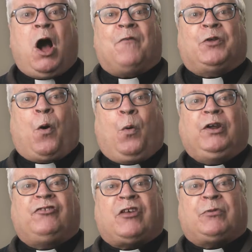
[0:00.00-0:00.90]
of the
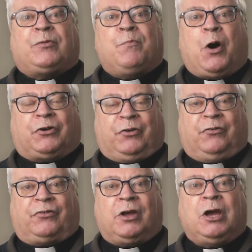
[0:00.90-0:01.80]
holy Jesuit
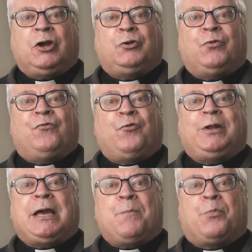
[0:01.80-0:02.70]
martyrs to
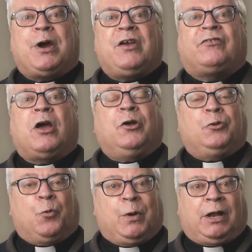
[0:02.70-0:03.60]
fully embrace
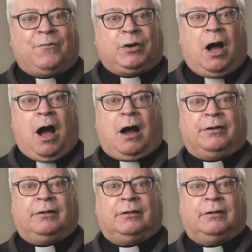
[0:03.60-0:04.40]
the will of God.